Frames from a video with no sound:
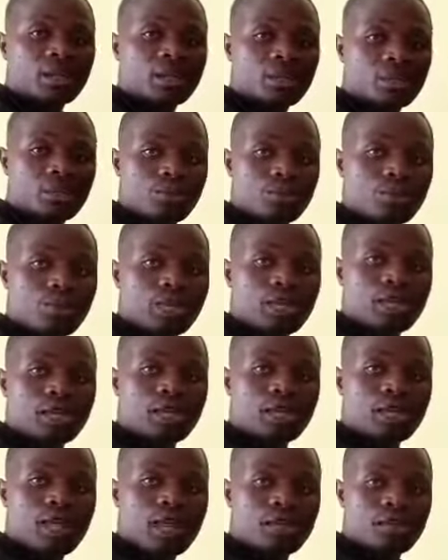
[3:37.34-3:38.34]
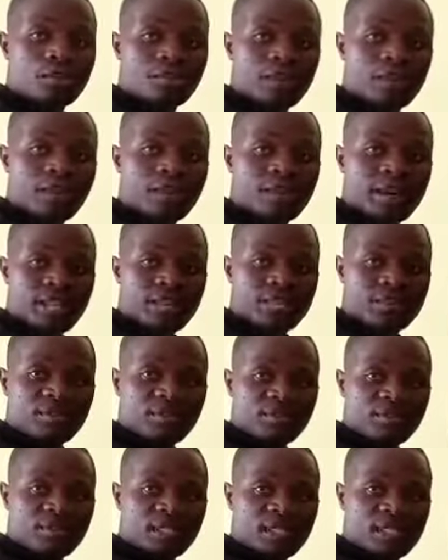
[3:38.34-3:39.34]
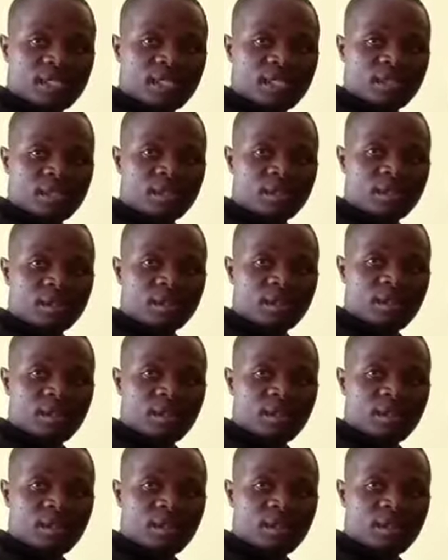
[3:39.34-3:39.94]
3, that will give us 15.